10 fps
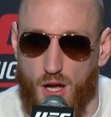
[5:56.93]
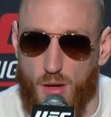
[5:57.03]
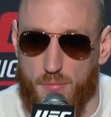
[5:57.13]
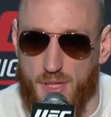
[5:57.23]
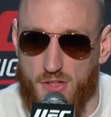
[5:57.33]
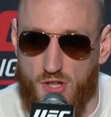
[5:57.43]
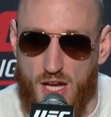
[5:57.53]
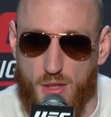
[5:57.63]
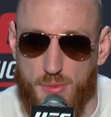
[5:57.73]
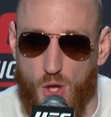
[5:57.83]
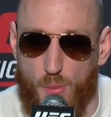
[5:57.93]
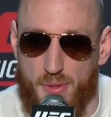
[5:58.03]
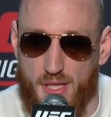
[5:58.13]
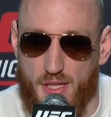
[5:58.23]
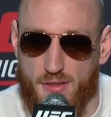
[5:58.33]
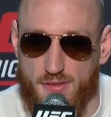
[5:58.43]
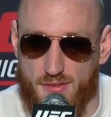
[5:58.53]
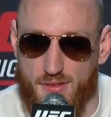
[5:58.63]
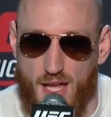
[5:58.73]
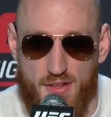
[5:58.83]
Me and Jack could be opening
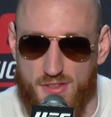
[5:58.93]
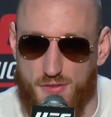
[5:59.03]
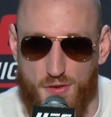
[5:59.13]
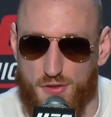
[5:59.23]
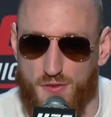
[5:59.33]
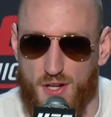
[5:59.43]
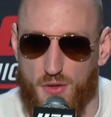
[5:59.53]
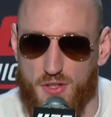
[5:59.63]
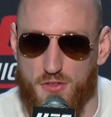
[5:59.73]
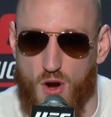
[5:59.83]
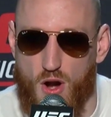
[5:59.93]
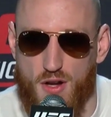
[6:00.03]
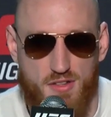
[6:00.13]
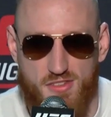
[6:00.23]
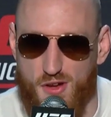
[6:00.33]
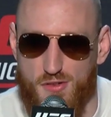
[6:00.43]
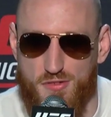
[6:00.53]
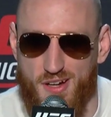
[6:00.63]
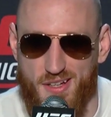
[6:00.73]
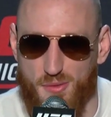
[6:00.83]
as the first fight on this card. It's still a
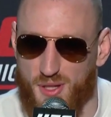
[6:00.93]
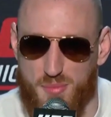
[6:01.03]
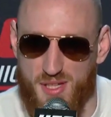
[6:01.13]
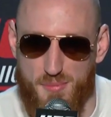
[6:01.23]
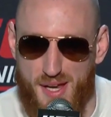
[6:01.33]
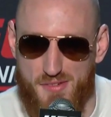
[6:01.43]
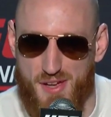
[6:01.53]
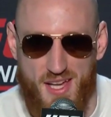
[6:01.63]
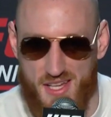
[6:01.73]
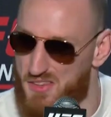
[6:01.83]
fight. We could be the main event.